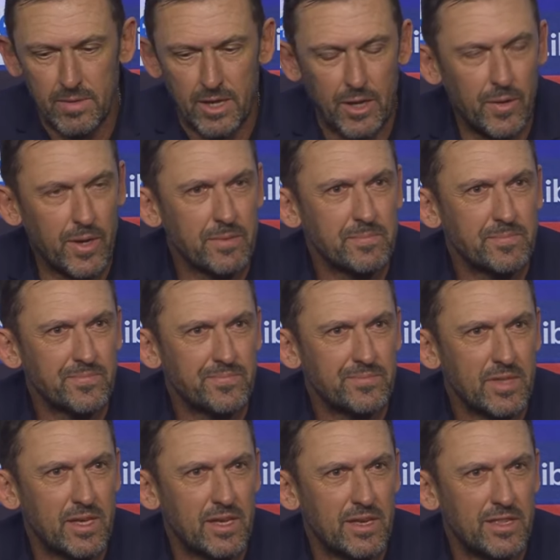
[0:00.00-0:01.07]
Anyway.
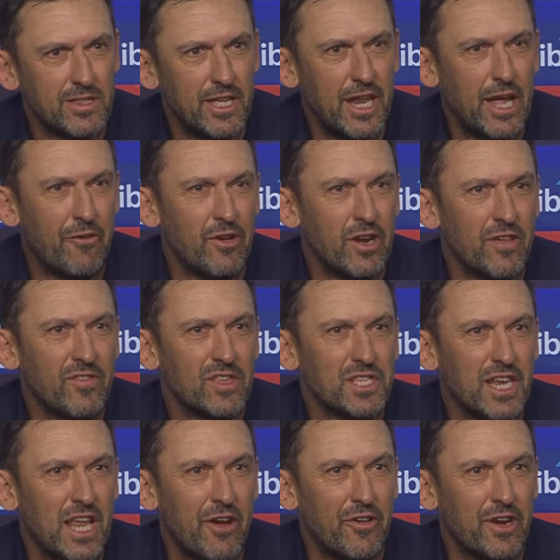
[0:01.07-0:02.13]
The narrative is
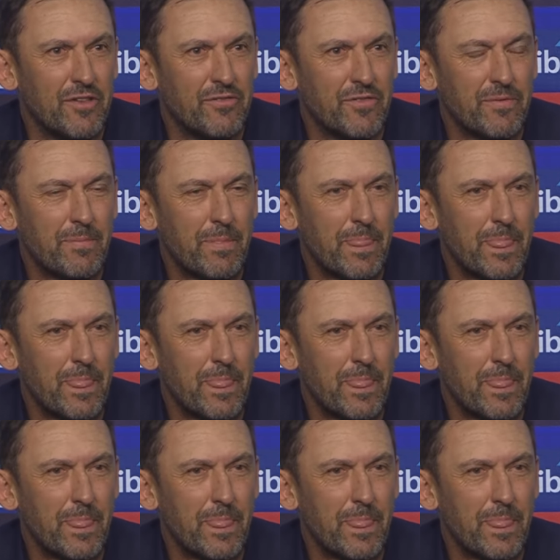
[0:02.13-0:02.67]
a narrative.